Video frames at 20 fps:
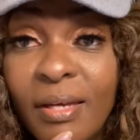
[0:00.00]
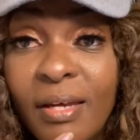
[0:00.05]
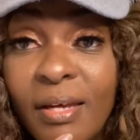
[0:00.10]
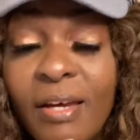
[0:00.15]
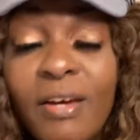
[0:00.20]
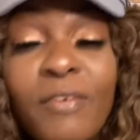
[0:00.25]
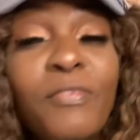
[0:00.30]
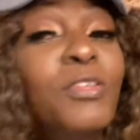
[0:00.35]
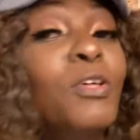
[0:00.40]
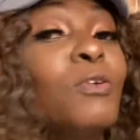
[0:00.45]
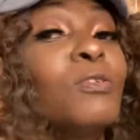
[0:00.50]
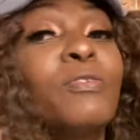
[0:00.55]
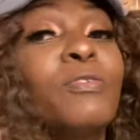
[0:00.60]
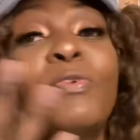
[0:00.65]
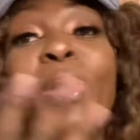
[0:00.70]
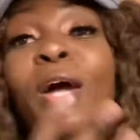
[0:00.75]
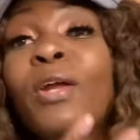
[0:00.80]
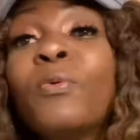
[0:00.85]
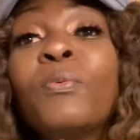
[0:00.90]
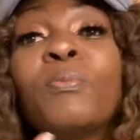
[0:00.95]
For those of
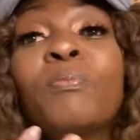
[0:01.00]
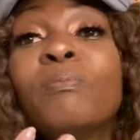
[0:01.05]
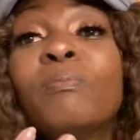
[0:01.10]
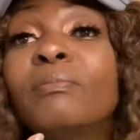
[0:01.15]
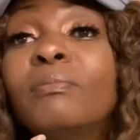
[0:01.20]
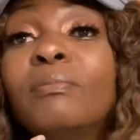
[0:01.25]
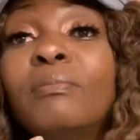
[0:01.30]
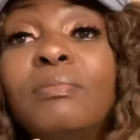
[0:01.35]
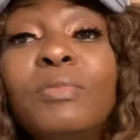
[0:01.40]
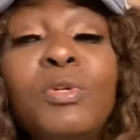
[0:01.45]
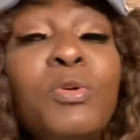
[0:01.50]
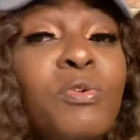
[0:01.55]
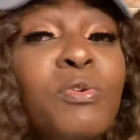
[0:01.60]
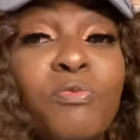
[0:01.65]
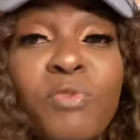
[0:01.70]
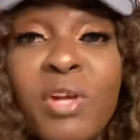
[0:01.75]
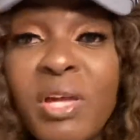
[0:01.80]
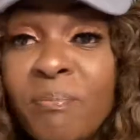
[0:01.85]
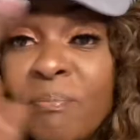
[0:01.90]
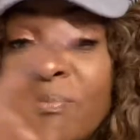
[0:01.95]
you, you can
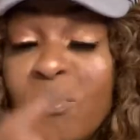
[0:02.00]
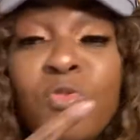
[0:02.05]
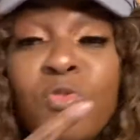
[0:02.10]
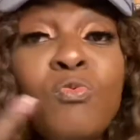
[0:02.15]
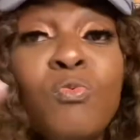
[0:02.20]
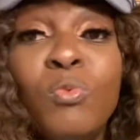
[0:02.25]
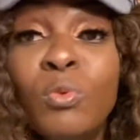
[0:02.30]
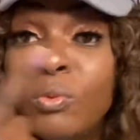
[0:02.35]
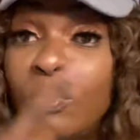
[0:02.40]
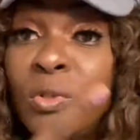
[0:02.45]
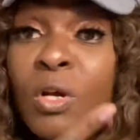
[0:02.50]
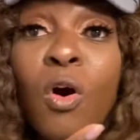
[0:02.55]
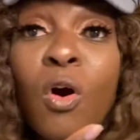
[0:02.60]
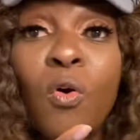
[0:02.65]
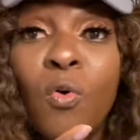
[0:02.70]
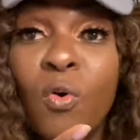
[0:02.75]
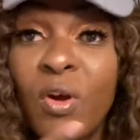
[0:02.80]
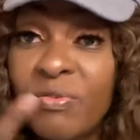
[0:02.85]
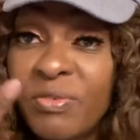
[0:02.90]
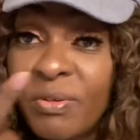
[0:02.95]
read, you will
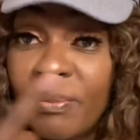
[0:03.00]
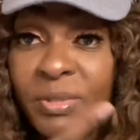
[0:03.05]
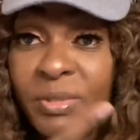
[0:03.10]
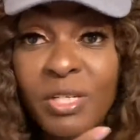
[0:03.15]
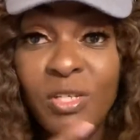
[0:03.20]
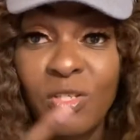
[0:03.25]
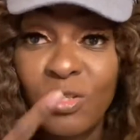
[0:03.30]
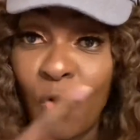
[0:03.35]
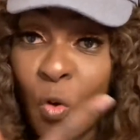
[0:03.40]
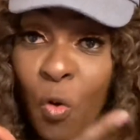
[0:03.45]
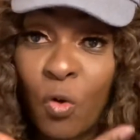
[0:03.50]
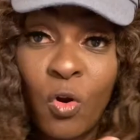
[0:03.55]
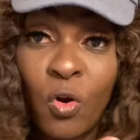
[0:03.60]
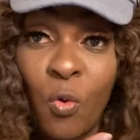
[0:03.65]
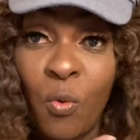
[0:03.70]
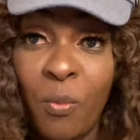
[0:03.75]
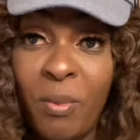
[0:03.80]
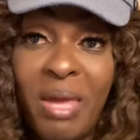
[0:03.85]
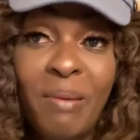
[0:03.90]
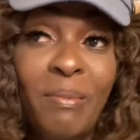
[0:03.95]
know if something is going
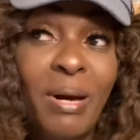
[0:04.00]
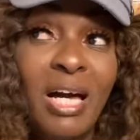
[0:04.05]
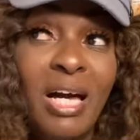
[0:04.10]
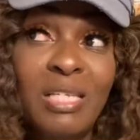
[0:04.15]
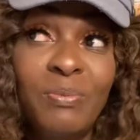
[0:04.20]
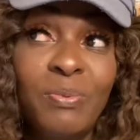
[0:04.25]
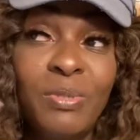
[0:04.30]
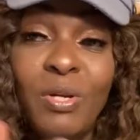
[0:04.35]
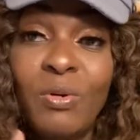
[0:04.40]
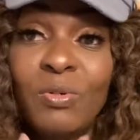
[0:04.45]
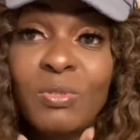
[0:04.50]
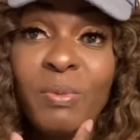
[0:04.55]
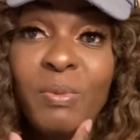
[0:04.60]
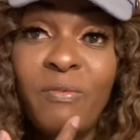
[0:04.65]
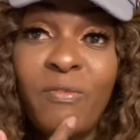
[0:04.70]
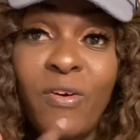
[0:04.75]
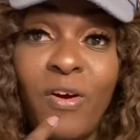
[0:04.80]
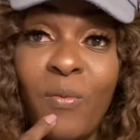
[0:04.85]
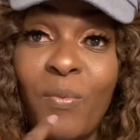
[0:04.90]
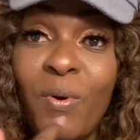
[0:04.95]
me. And my husband knows me
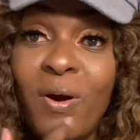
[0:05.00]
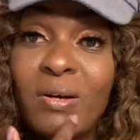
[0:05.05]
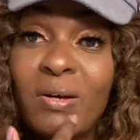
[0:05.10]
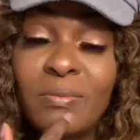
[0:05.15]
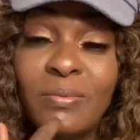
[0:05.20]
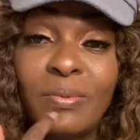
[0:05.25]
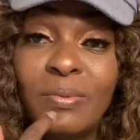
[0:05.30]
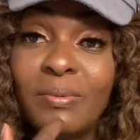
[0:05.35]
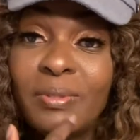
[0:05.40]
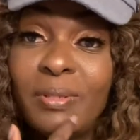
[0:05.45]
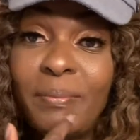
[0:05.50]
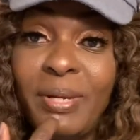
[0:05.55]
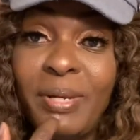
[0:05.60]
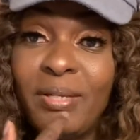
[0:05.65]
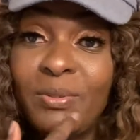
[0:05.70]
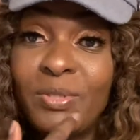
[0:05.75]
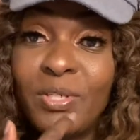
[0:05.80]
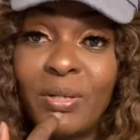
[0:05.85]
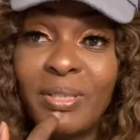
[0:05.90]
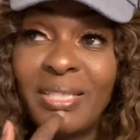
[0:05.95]
very well. I
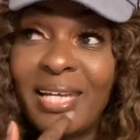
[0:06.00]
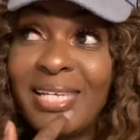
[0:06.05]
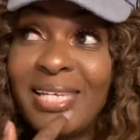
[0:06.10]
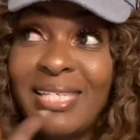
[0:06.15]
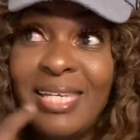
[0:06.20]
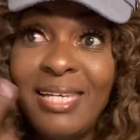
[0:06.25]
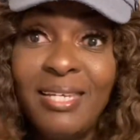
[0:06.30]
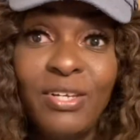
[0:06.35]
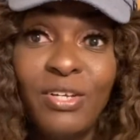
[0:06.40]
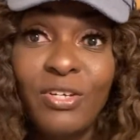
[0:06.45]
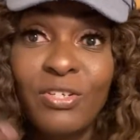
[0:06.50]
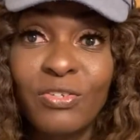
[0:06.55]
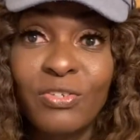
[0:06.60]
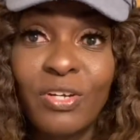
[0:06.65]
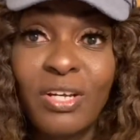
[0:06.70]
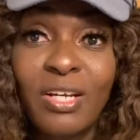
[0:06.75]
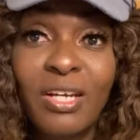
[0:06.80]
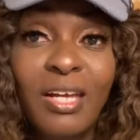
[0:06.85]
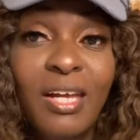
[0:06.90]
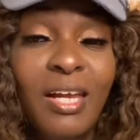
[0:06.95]
mean, it took 19 years,
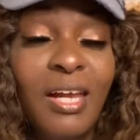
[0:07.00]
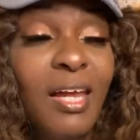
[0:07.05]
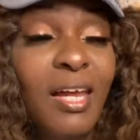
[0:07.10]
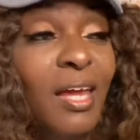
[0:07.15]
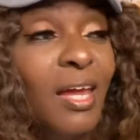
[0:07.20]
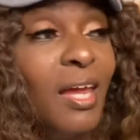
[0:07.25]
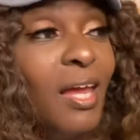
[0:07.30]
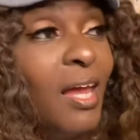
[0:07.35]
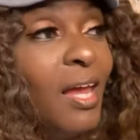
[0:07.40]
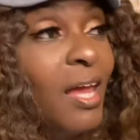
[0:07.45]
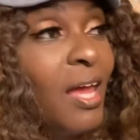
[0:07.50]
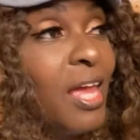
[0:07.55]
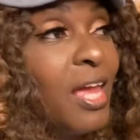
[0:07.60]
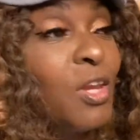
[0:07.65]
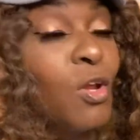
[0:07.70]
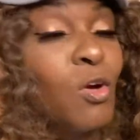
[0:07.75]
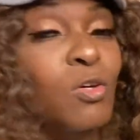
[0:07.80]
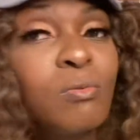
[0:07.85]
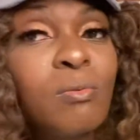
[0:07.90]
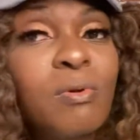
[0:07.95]
right? He
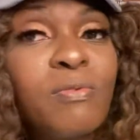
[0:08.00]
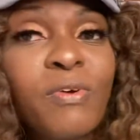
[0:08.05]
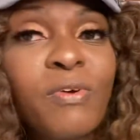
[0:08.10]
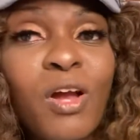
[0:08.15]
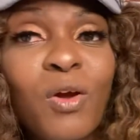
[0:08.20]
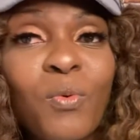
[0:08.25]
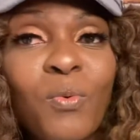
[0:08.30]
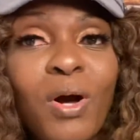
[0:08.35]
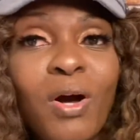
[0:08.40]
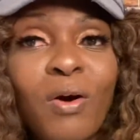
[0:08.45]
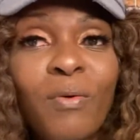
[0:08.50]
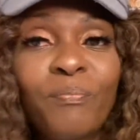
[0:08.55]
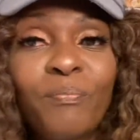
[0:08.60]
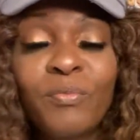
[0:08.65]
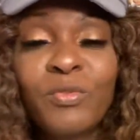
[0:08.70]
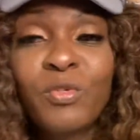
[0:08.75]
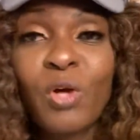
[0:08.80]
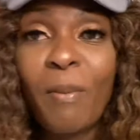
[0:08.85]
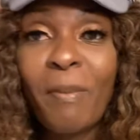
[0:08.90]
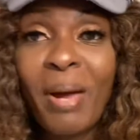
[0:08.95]
knows me very well.
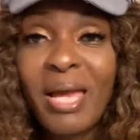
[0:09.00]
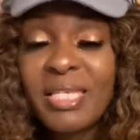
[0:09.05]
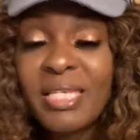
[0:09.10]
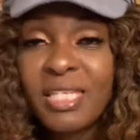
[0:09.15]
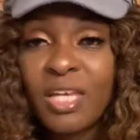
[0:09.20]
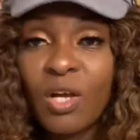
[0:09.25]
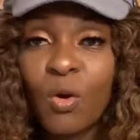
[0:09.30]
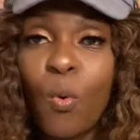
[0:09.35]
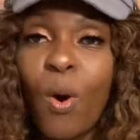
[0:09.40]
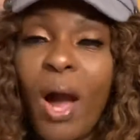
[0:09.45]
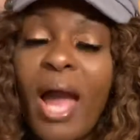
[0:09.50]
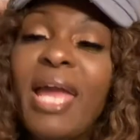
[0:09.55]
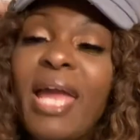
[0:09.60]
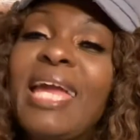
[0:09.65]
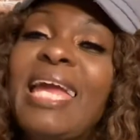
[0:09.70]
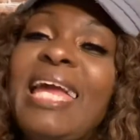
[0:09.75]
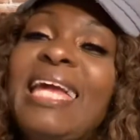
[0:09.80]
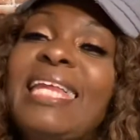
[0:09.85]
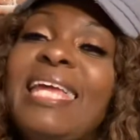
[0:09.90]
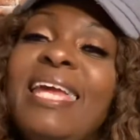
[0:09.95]
So I might sit quiet.
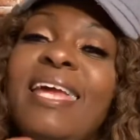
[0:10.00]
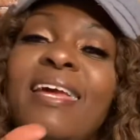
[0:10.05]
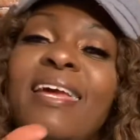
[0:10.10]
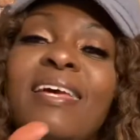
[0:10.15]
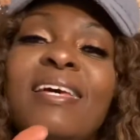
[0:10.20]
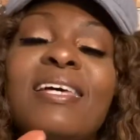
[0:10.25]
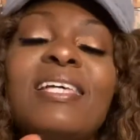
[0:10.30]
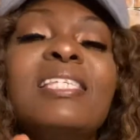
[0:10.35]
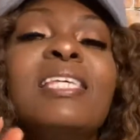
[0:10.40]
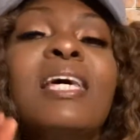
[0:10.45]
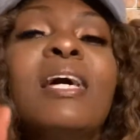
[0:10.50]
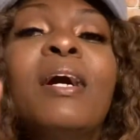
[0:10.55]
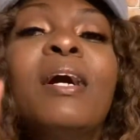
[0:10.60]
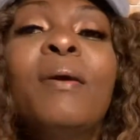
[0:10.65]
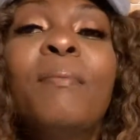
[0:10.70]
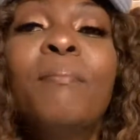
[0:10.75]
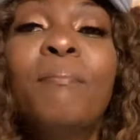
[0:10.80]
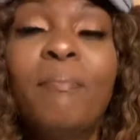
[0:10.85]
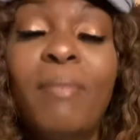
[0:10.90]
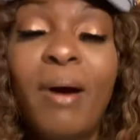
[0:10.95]
In his
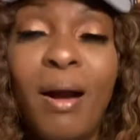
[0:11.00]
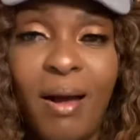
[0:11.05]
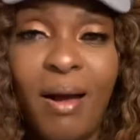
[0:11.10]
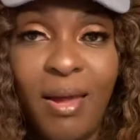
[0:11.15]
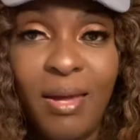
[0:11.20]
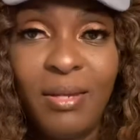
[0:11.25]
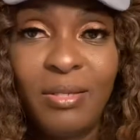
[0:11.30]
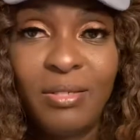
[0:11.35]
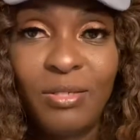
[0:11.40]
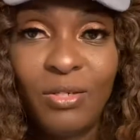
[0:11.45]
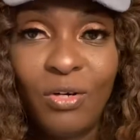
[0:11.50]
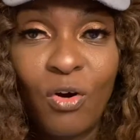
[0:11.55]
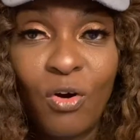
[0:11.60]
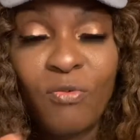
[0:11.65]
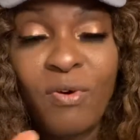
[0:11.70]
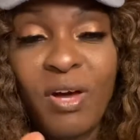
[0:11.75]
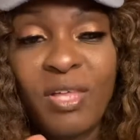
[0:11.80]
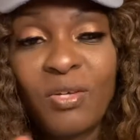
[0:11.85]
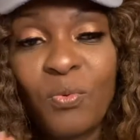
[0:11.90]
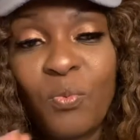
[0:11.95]
mind, or
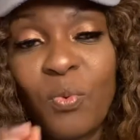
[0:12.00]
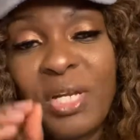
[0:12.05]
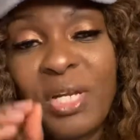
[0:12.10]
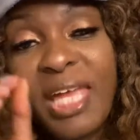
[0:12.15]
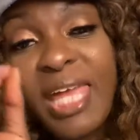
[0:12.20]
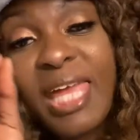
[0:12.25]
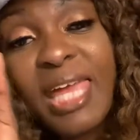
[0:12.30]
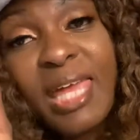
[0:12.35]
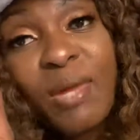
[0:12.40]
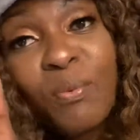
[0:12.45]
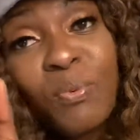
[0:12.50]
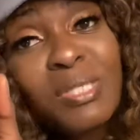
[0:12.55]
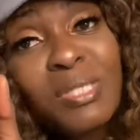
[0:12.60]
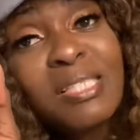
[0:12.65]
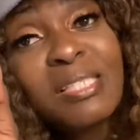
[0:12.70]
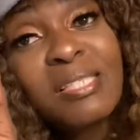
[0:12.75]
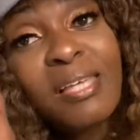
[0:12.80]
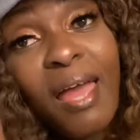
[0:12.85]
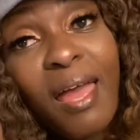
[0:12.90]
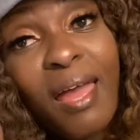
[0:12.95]
rather what he would
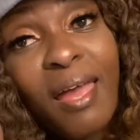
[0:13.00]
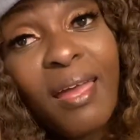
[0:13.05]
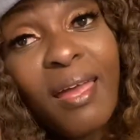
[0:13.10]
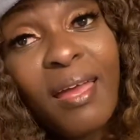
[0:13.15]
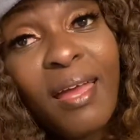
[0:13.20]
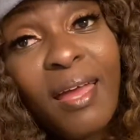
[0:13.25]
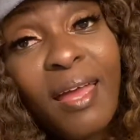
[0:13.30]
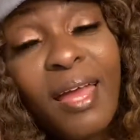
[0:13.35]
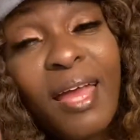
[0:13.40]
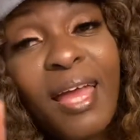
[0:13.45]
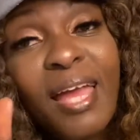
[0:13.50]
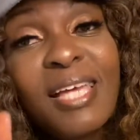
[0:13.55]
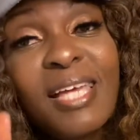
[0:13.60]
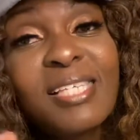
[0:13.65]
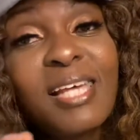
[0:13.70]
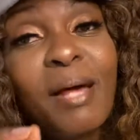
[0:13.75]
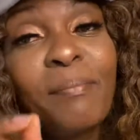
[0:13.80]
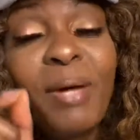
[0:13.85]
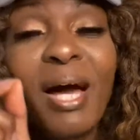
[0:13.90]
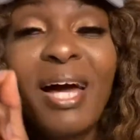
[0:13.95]
say, is
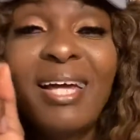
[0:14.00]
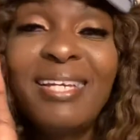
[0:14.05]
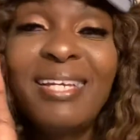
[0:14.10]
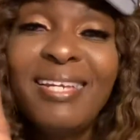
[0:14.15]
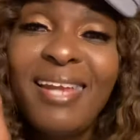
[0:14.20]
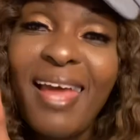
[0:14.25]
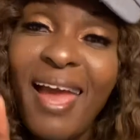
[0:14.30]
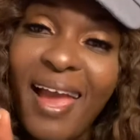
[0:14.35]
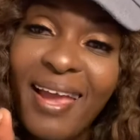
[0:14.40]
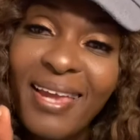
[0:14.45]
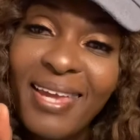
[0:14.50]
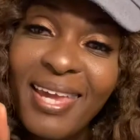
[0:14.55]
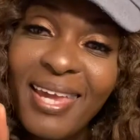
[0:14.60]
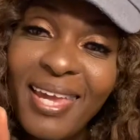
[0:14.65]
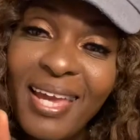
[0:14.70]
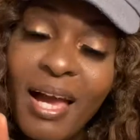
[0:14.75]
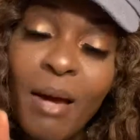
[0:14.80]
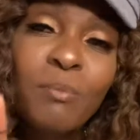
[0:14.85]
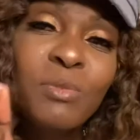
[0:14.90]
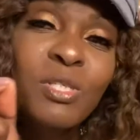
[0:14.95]
I'm not
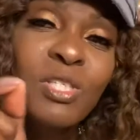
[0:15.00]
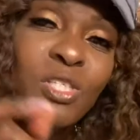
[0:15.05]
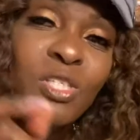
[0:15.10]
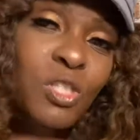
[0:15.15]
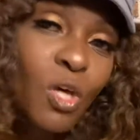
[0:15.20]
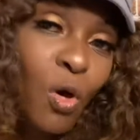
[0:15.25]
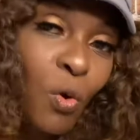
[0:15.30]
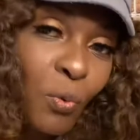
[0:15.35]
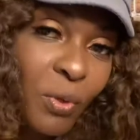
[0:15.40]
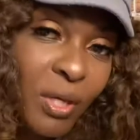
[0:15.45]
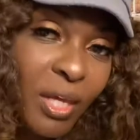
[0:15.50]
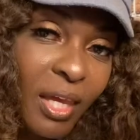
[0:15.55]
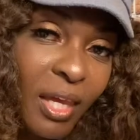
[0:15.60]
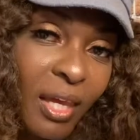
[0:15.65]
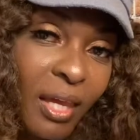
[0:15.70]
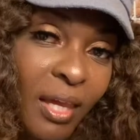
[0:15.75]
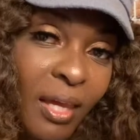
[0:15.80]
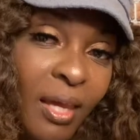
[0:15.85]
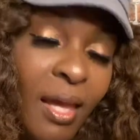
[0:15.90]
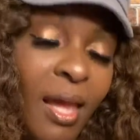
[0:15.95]
nagging, I'm
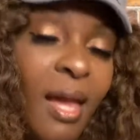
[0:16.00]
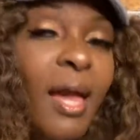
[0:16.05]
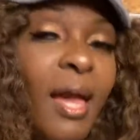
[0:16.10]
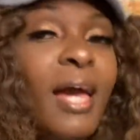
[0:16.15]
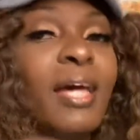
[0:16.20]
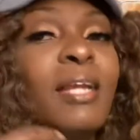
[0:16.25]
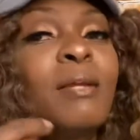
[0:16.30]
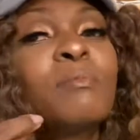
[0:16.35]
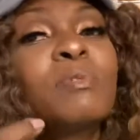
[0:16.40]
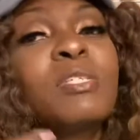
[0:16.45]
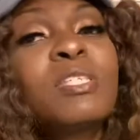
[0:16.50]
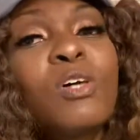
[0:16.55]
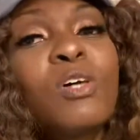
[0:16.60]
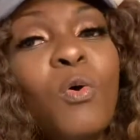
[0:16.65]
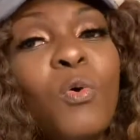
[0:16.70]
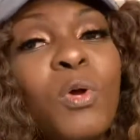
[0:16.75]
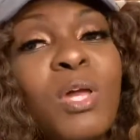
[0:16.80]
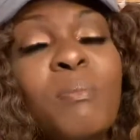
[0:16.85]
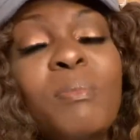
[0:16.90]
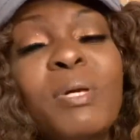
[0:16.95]
sulking, and I'm
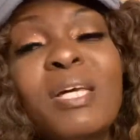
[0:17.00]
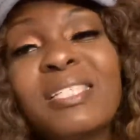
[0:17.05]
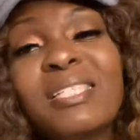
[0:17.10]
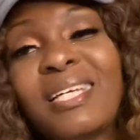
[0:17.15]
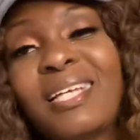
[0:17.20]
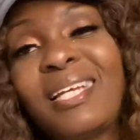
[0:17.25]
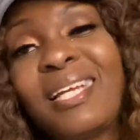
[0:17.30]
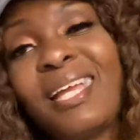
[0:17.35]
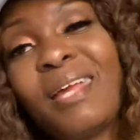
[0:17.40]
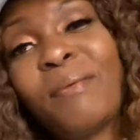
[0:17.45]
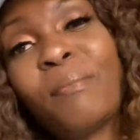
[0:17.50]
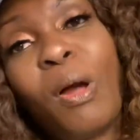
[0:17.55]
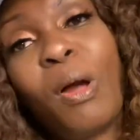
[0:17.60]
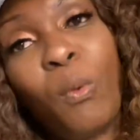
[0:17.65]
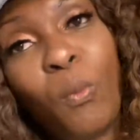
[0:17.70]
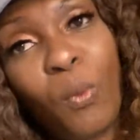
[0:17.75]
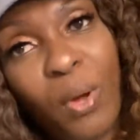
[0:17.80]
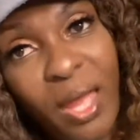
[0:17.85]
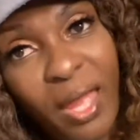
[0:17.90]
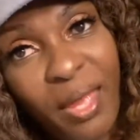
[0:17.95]
sulking because I didn't get my
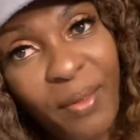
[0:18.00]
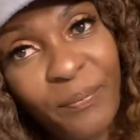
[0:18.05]
way.